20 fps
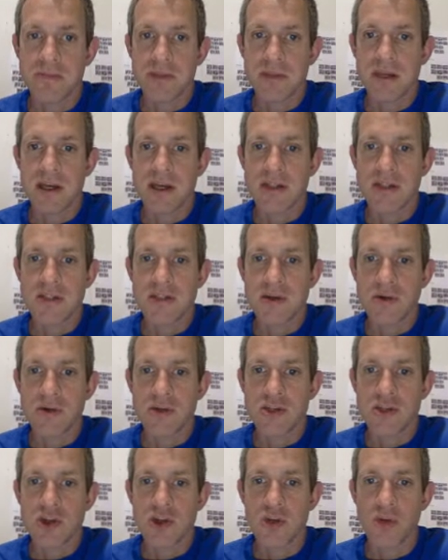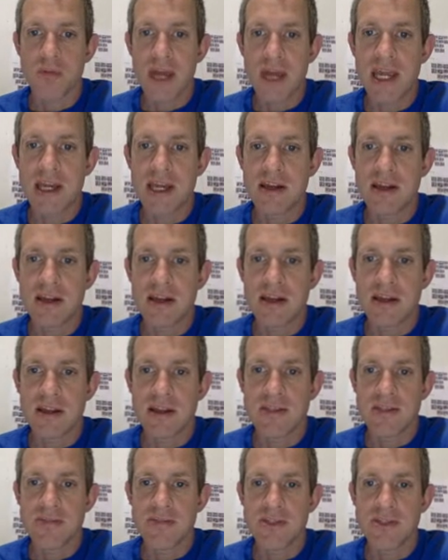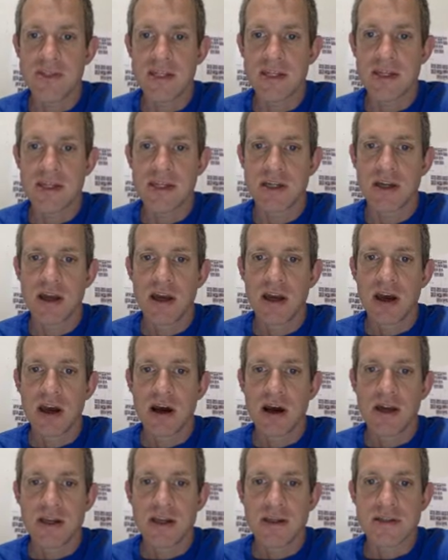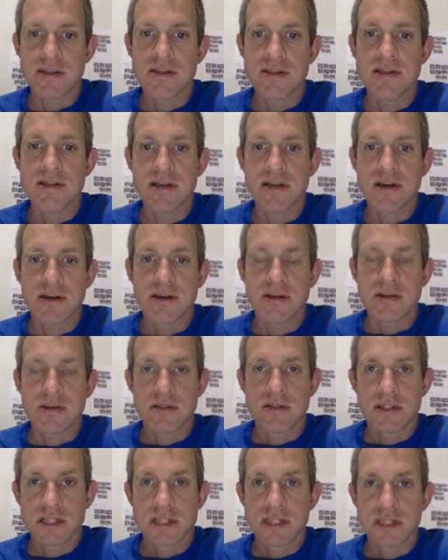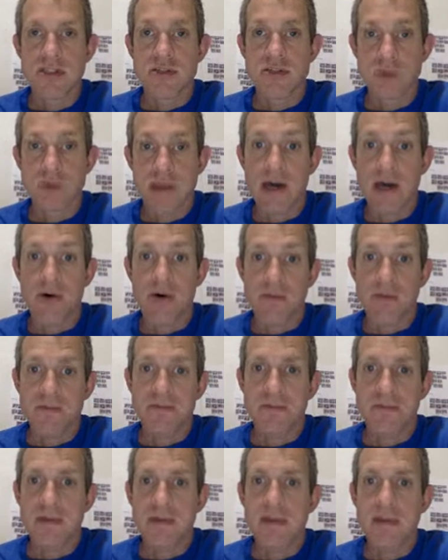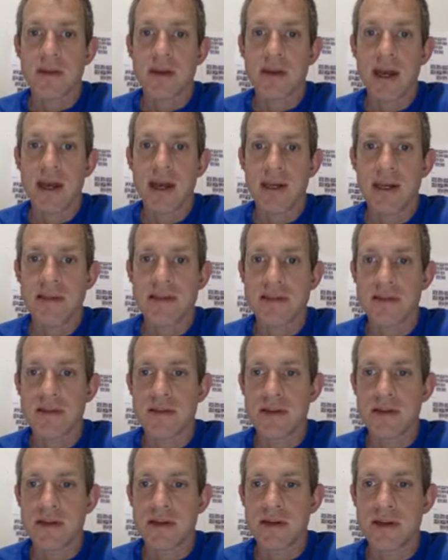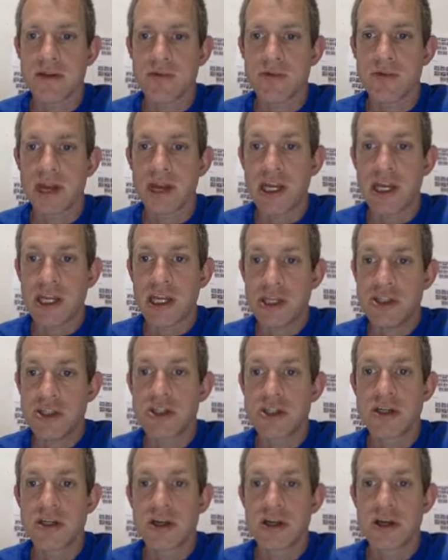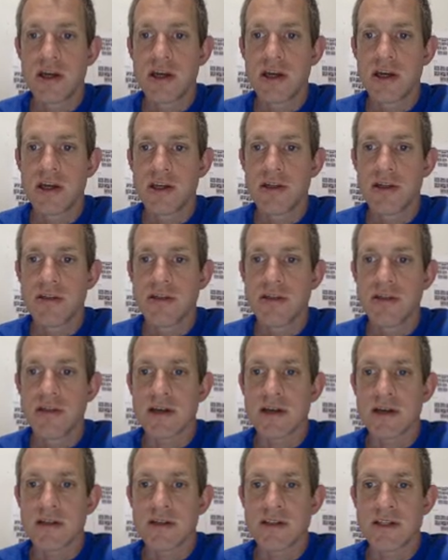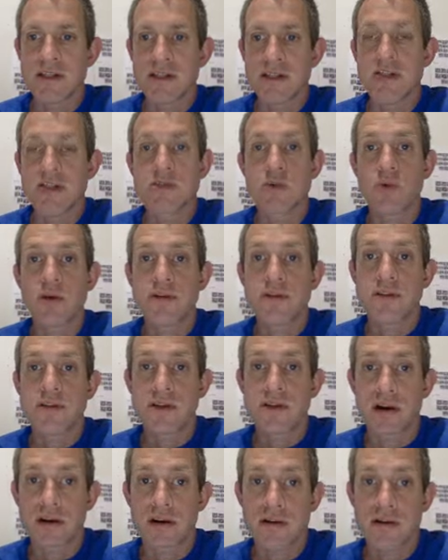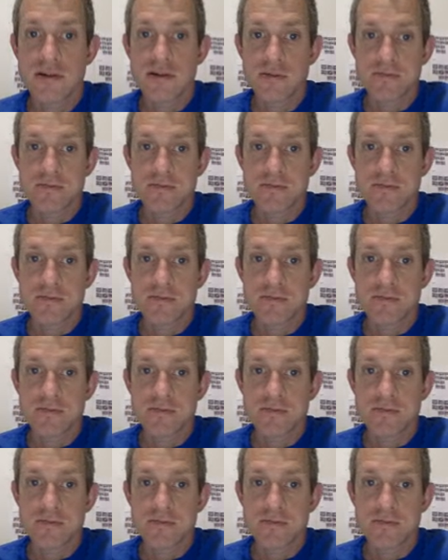And so the domain in this machine is Sneetches without, and the range is Sneetches with stars.